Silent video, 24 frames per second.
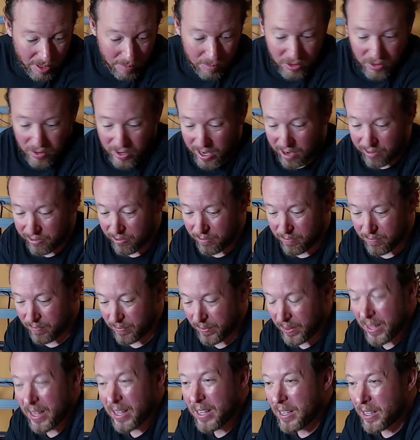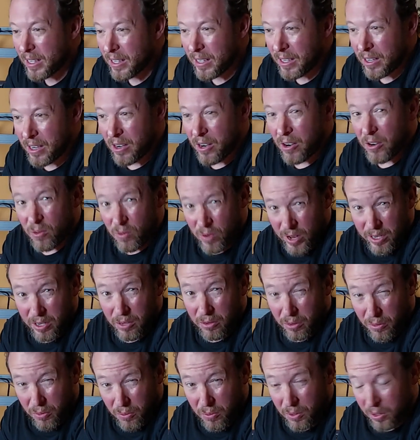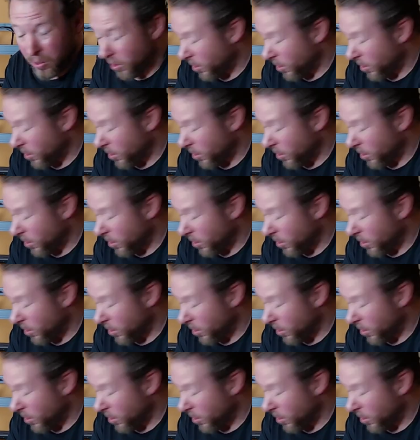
thumb drive, ran it through